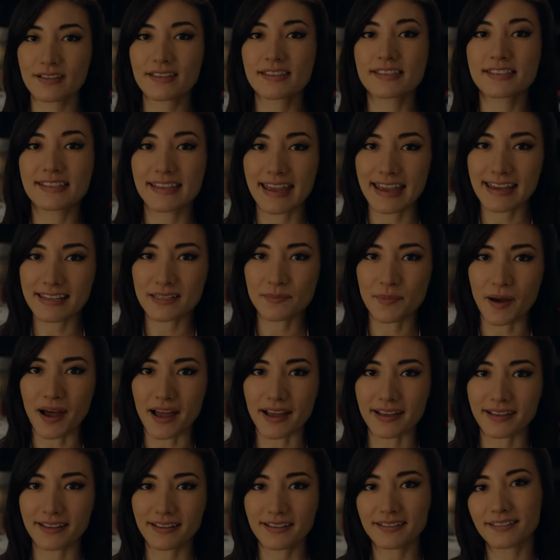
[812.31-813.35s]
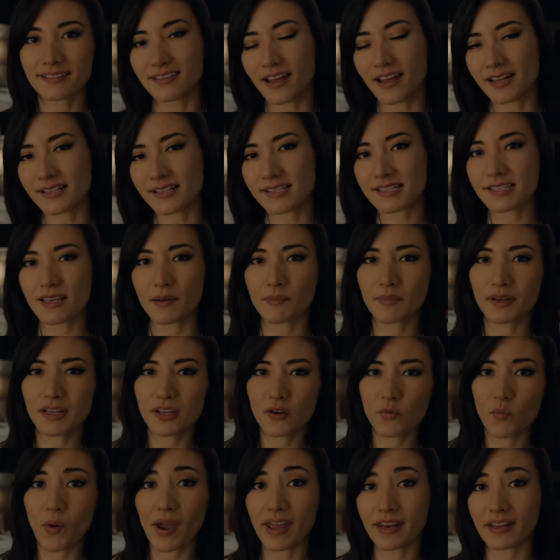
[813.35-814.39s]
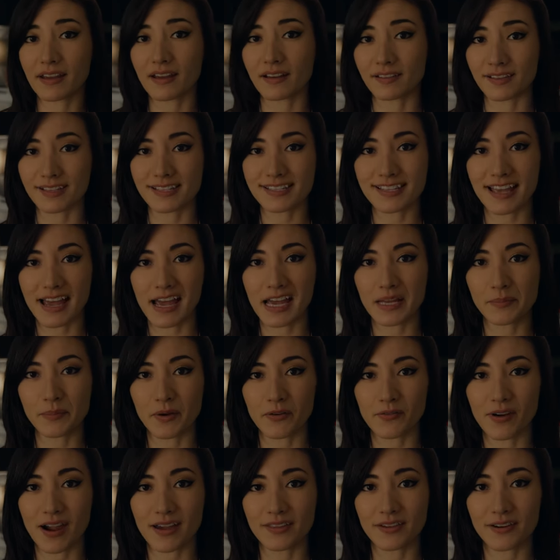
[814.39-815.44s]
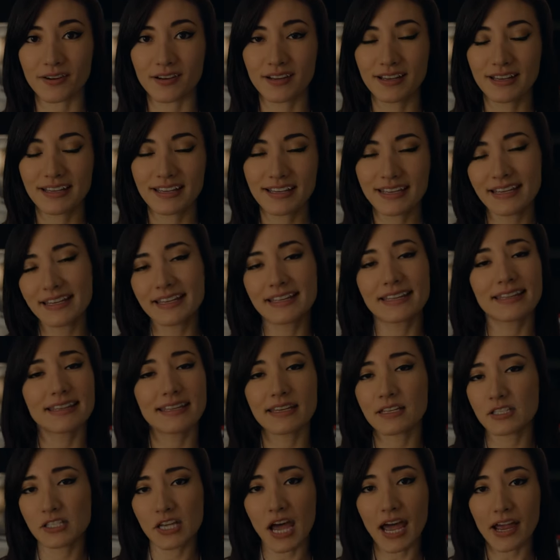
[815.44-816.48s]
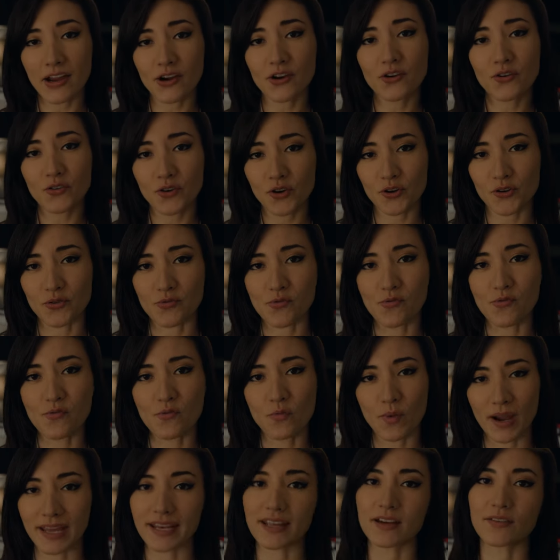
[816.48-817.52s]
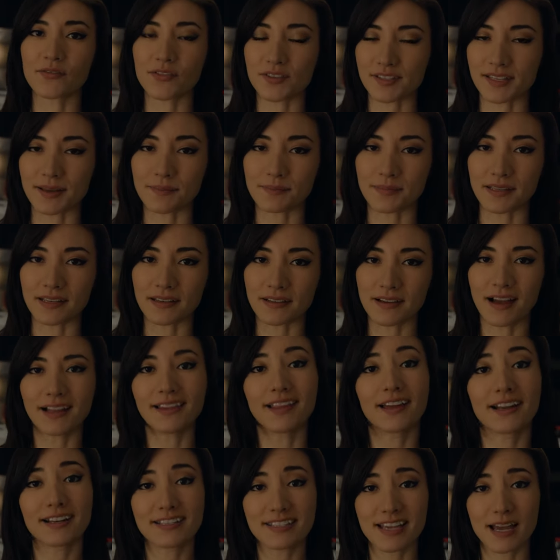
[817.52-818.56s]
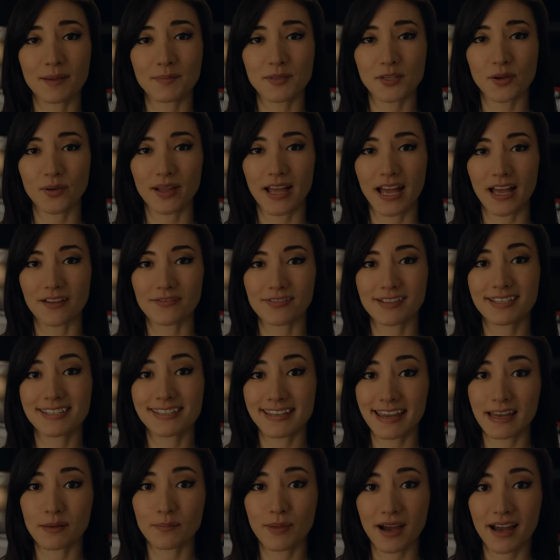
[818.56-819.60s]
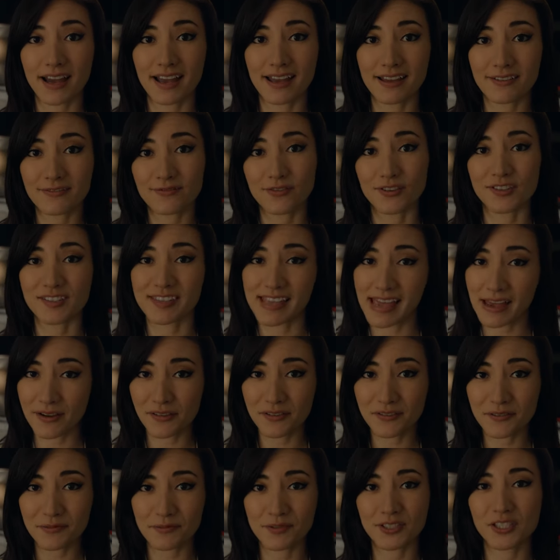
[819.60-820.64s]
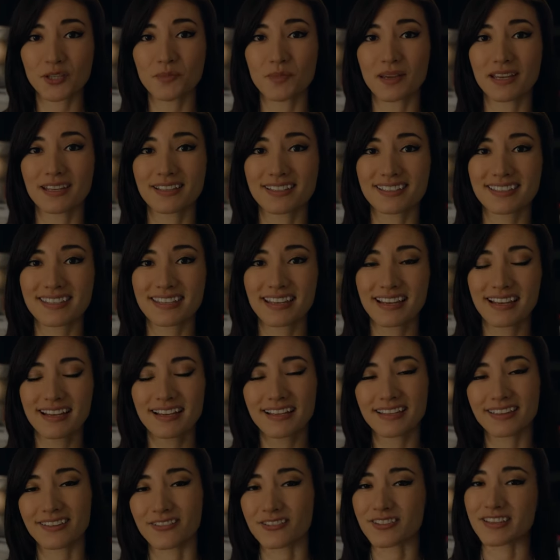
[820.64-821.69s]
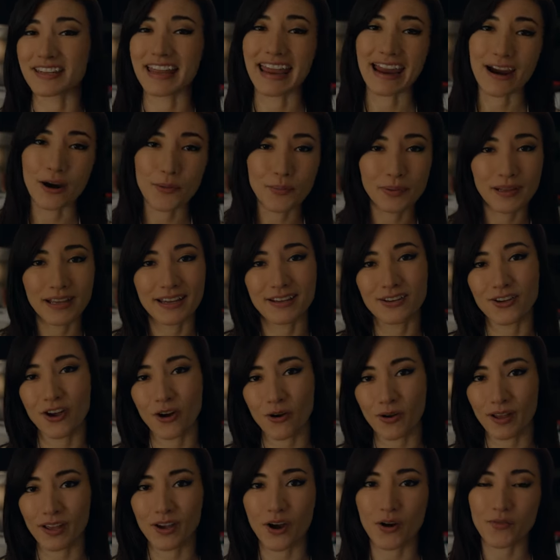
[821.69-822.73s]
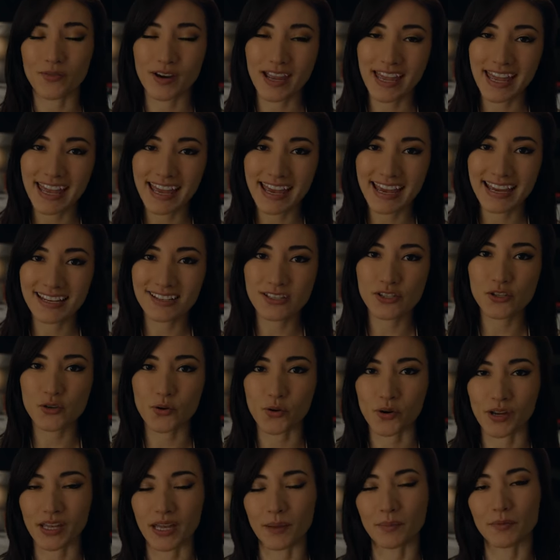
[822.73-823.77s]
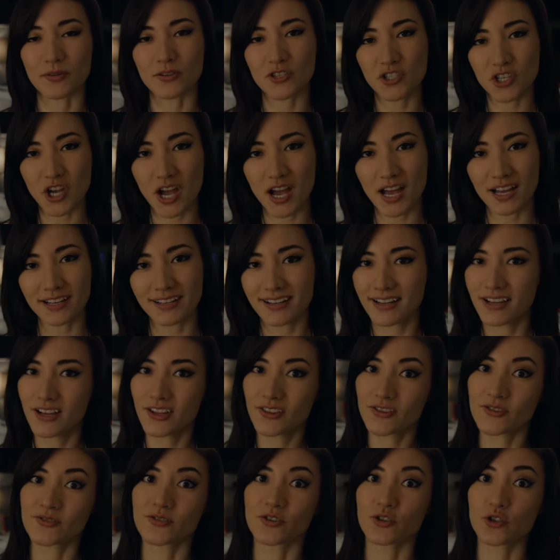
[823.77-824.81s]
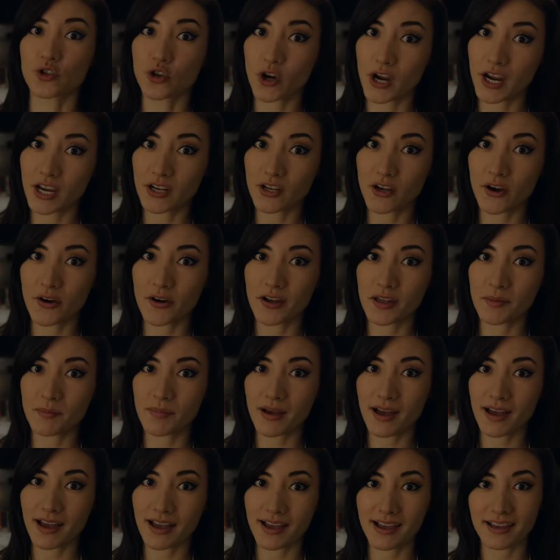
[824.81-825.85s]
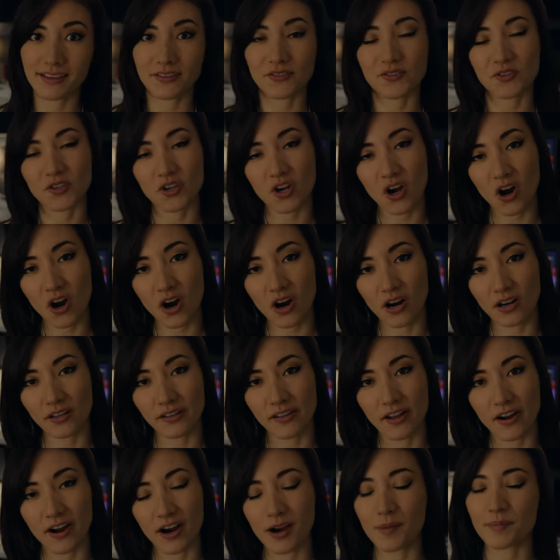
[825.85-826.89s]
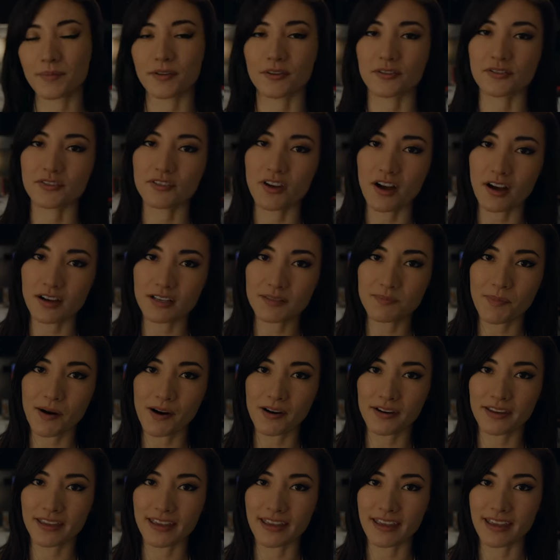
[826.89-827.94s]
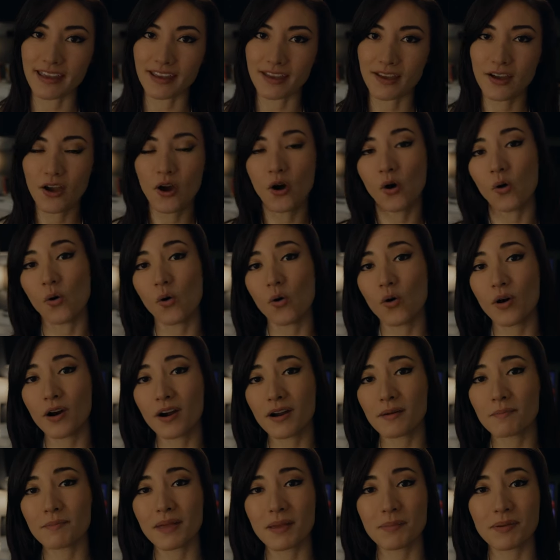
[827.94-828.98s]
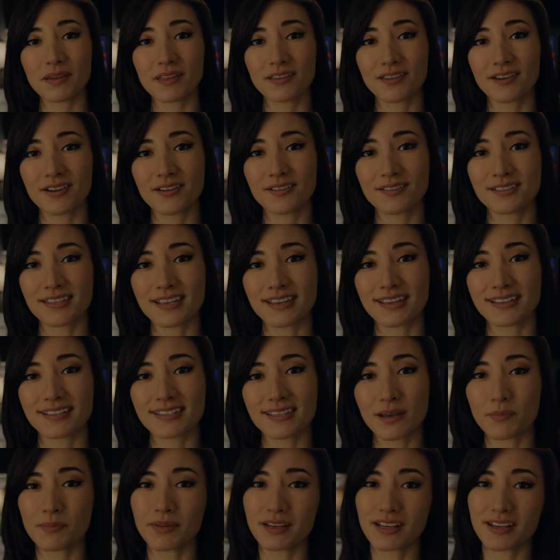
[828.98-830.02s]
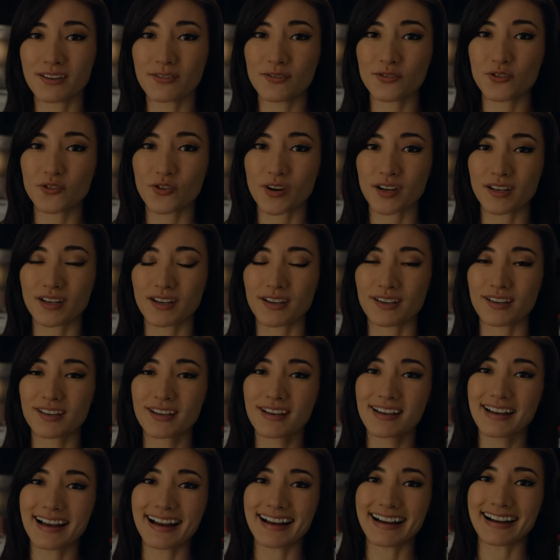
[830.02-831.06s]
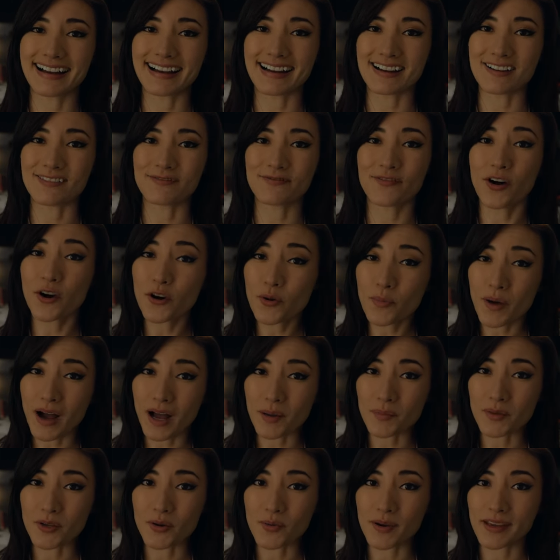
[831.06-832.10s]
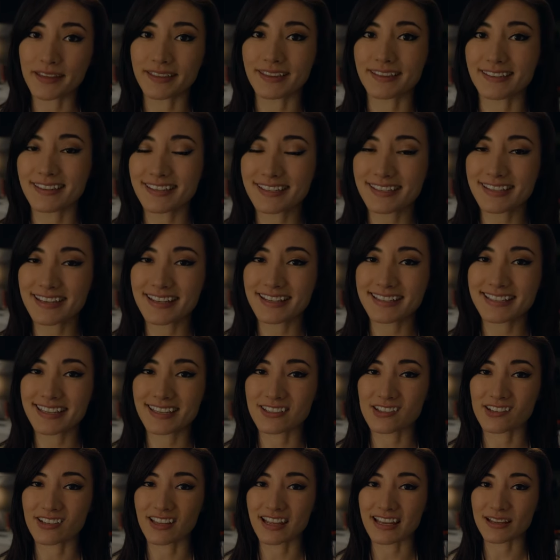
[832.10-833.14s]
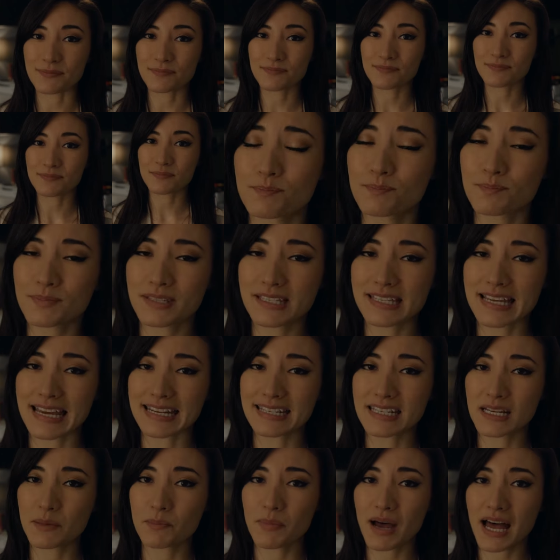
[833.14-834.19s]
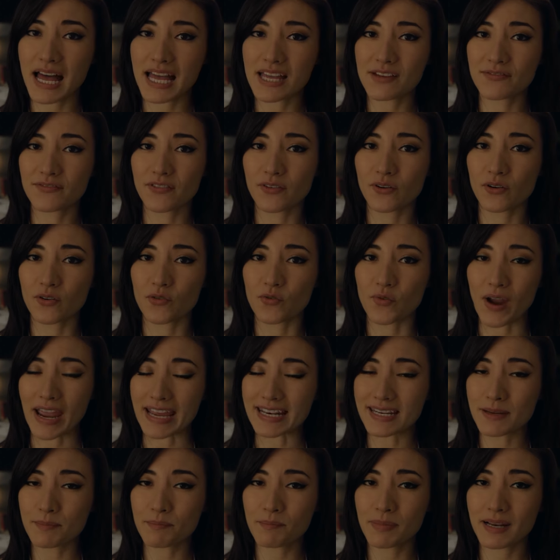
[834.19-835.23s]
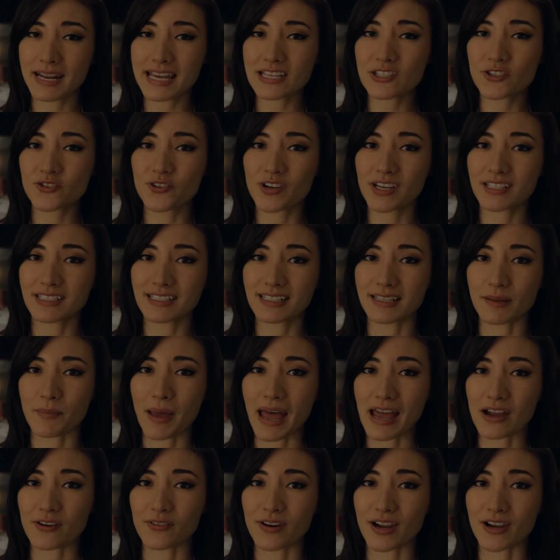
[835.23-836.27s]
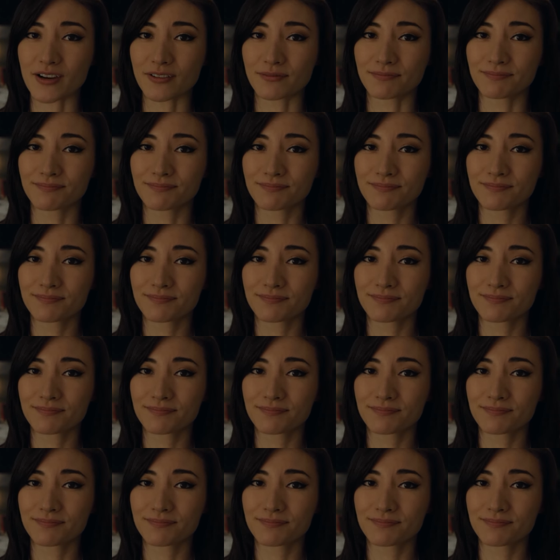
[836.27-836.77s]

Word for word: Standby, not somebody waiting on the side, but rather the entire crew waiting for something. A lot of times you'll have standby for sound, which means there's an airplane going overhead, screwing up your shot, there's a train going by, there's a car alarm, there's dogs barking, or maybe there's a, somebody who's trying to uh, photobomb you in the distance and you're like, standing by for a random pedestrian in the background,